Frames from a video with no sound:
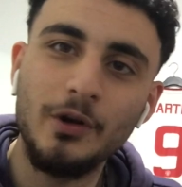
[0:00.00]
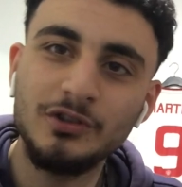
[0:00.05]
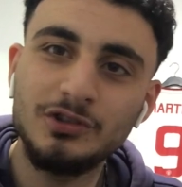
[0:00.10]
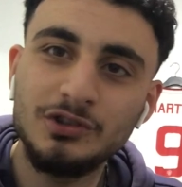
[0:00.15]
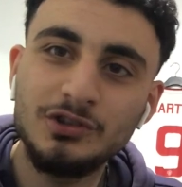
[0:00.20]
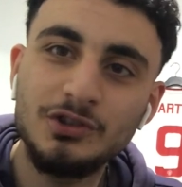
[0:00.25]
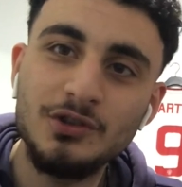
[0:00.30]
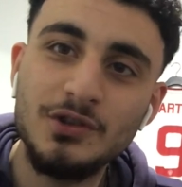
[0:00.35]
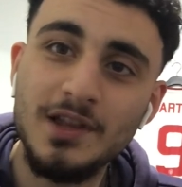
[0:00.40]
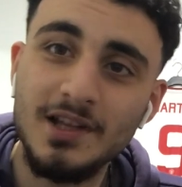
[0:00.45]
up
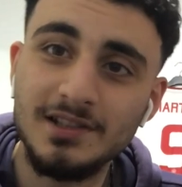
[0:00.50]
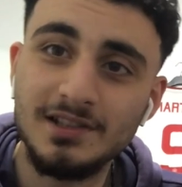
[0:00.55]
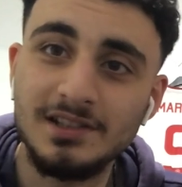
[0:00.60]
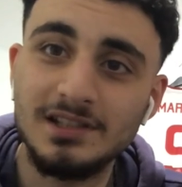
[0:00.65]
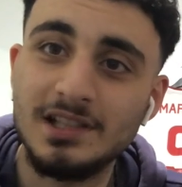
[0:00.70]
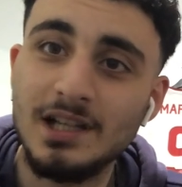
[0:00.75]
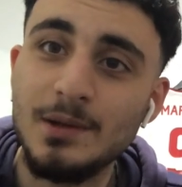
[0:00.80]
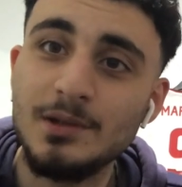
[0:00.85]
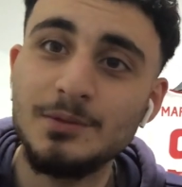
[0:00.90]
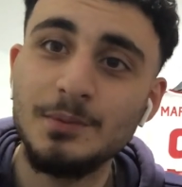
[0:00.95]
to 2,000
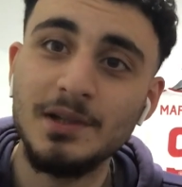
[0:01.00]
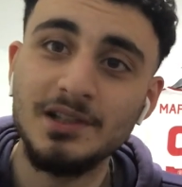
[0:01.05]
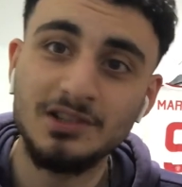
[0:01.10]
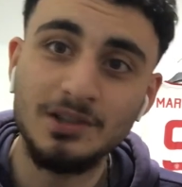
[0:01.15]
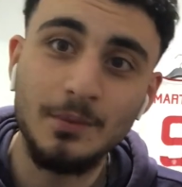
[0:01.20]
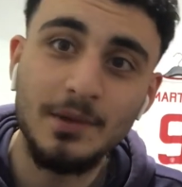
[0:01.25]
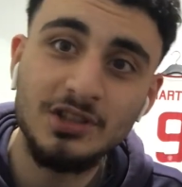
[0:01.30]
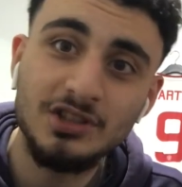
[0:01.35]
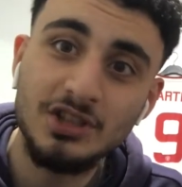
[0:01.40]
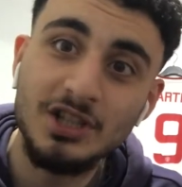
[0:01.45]
subs, man,
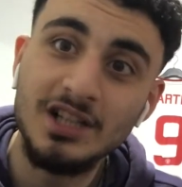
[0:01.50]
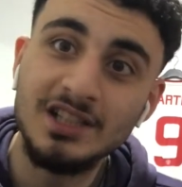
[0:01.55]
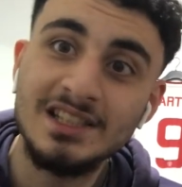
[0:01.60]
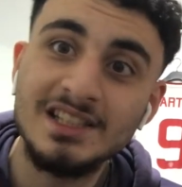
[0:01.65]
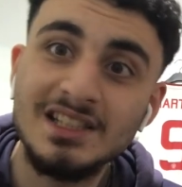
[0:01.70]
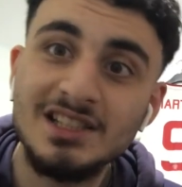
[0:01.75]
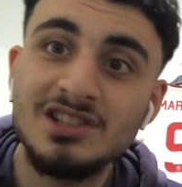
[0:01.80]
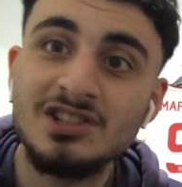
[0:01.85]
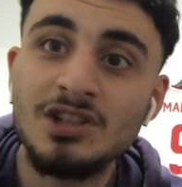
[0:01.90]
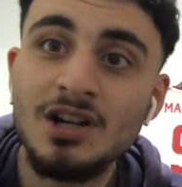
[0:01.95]
so make sure you guys
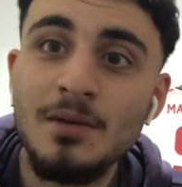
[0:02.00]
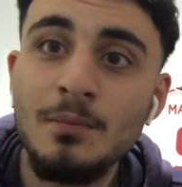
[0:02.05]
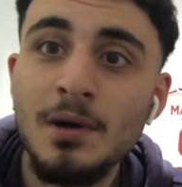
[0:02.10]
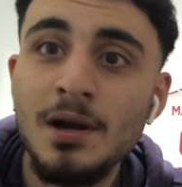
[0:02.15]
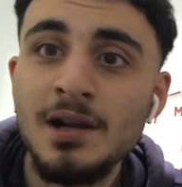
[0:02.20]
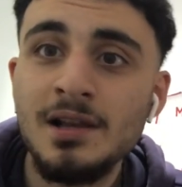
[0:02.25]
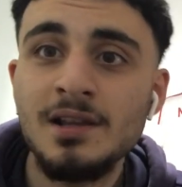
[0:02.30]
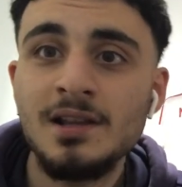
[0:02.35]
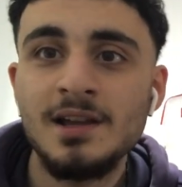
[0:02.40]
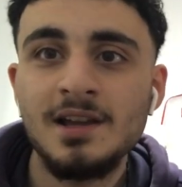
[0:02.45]
hit the subscribe
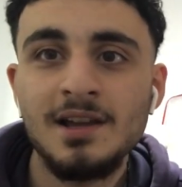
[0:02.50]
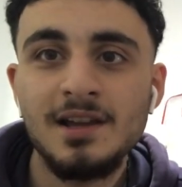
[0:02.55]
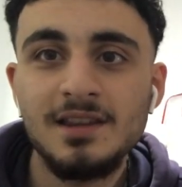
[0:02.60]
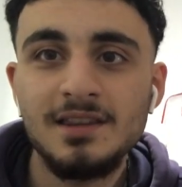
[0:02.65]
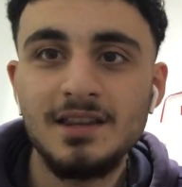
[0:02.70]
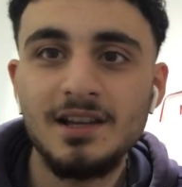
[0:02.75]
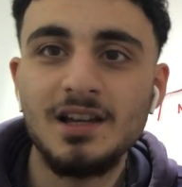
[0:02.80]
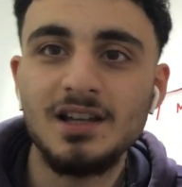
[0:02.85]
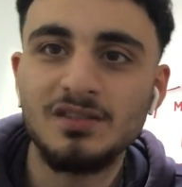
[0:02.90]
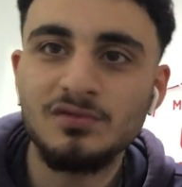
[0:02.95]
button.
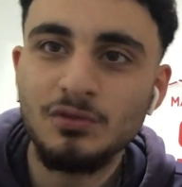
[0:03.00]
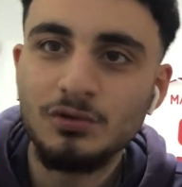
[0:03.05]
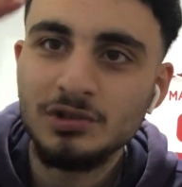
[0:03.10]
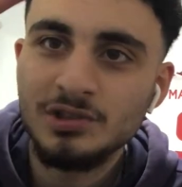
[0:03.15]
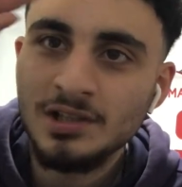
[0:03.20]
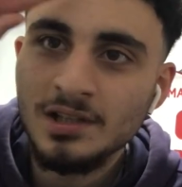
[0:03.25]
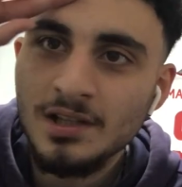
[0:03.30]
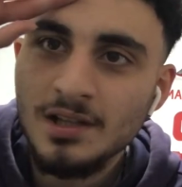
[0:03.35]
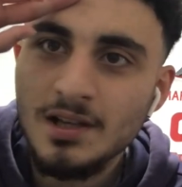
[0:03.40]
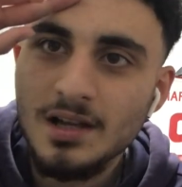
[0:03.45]
Thank you guys for
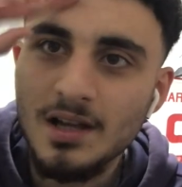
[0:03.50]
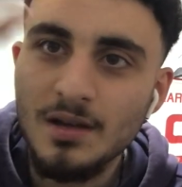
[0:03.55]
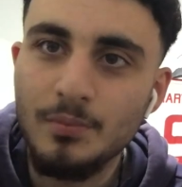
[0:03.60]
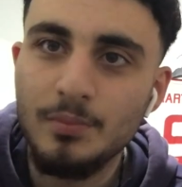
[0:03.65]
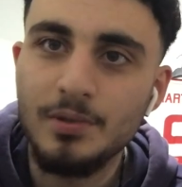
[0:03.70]
watching, and